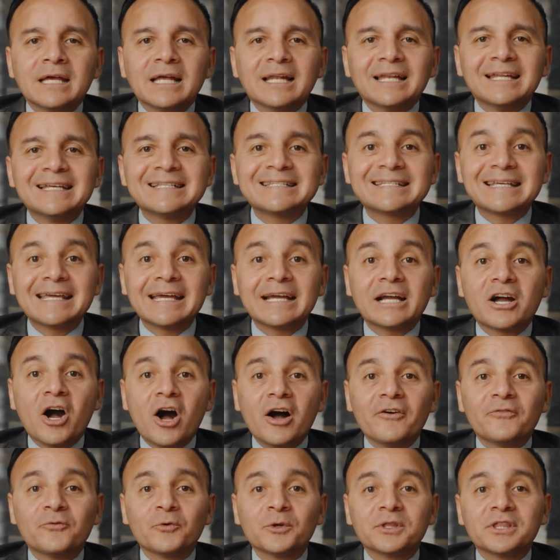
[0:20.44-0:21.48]
Let's kick
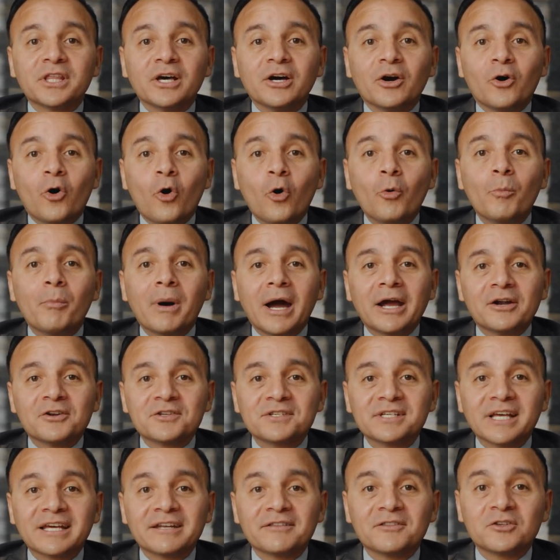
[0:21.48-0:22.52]
off with the home buyer
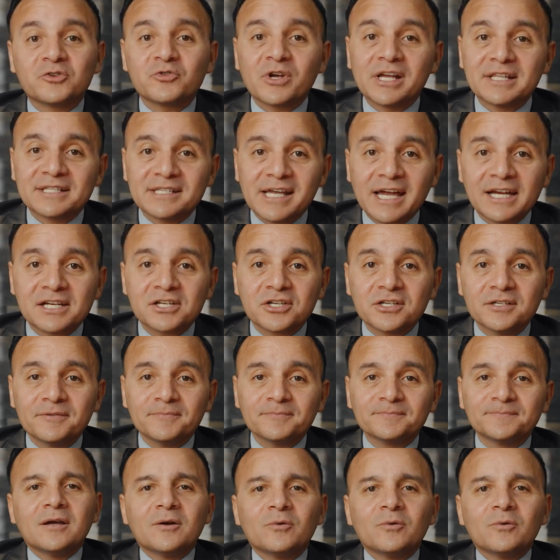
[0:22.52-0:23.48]
side of the transaction.